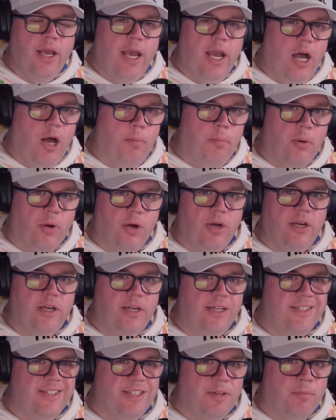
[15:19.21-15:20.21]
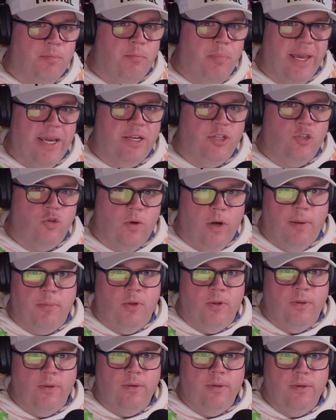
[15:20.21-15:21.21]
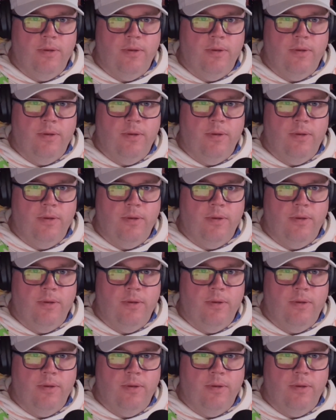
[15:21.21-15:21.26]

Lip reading: Alberta is in big trouble,